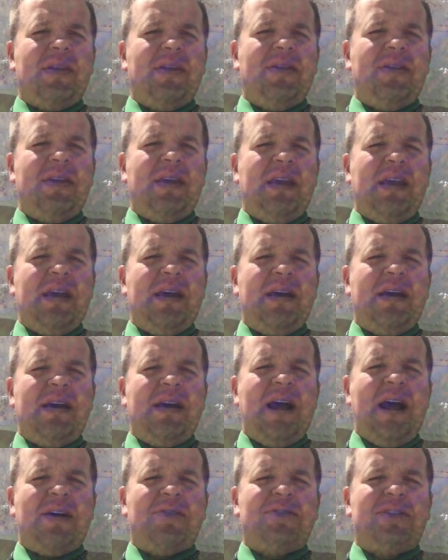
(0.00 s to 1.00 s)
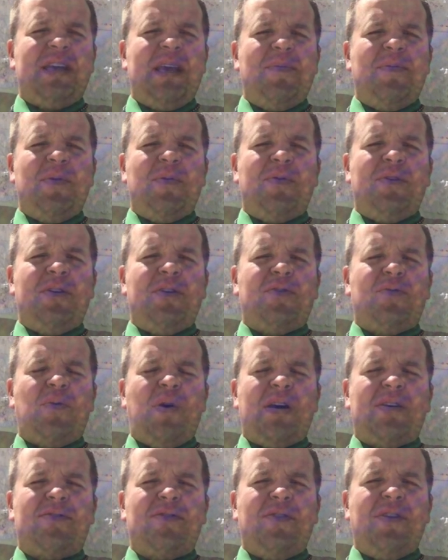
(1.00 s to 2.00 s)
the housekeeping, where you just
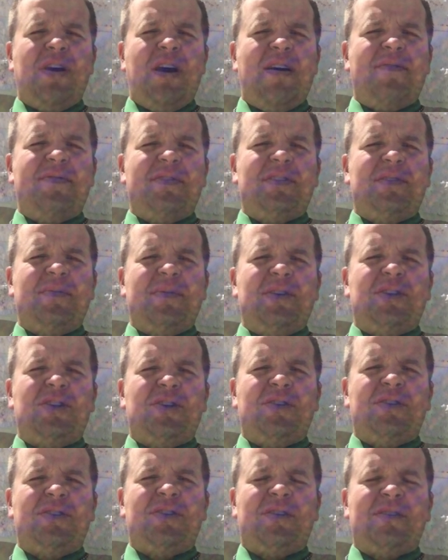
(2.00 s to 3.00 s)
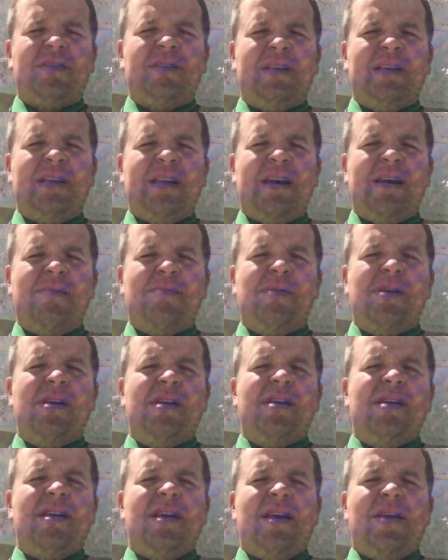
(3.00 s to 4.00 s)
walk through the office to make sure it's all cleaned up,
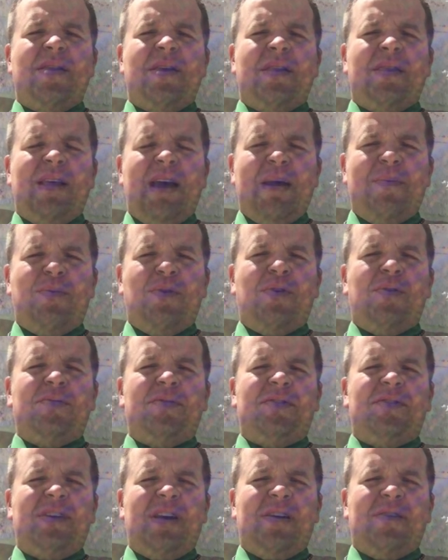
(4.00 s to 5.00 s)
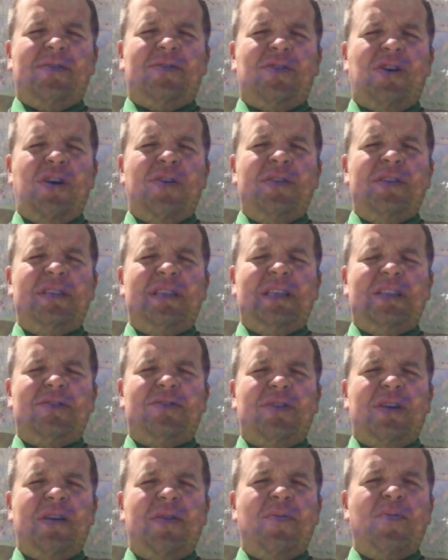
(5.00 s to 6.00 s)
and then light bulbs, etc. So all these things are
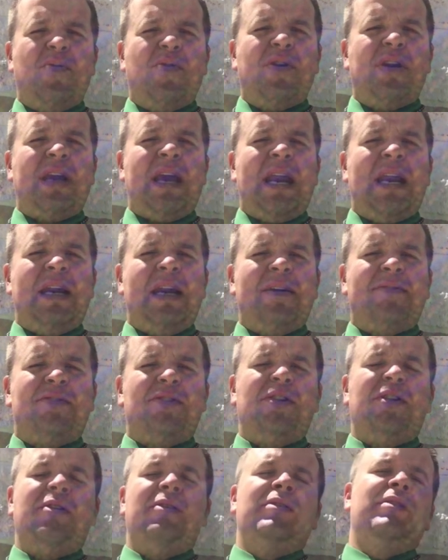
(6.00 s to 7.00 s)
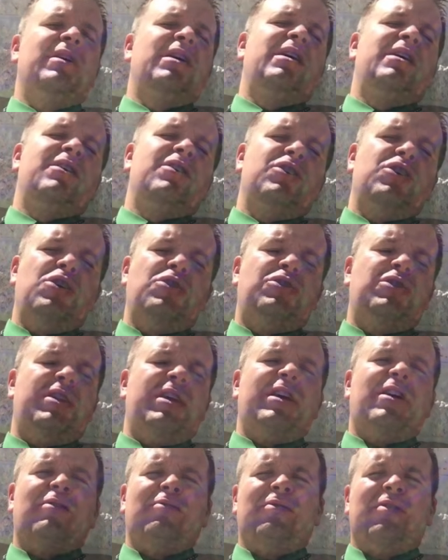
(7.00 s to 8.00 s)
done in the morning and in the afternoon. Usually
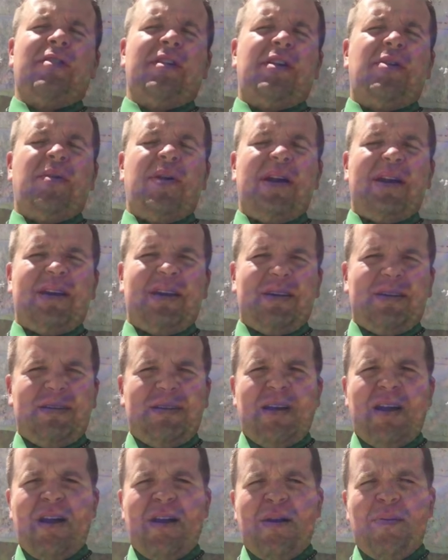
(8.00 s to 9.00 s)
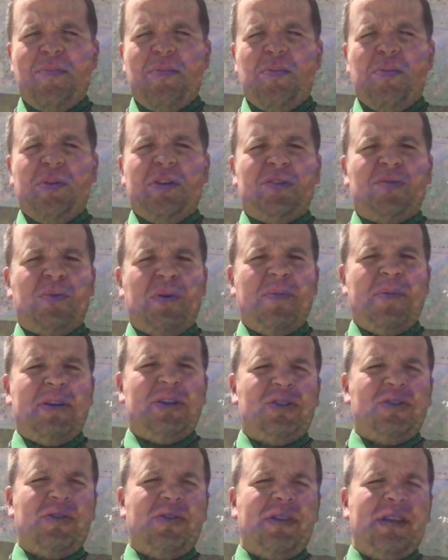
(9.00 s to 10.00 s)
they go really quick, but we just want to make
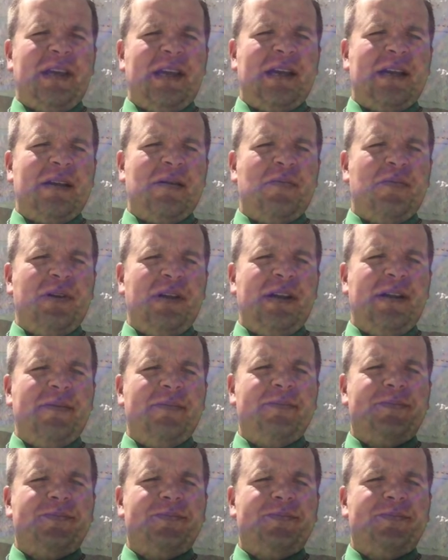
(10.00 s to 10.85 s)
sure that they get completed.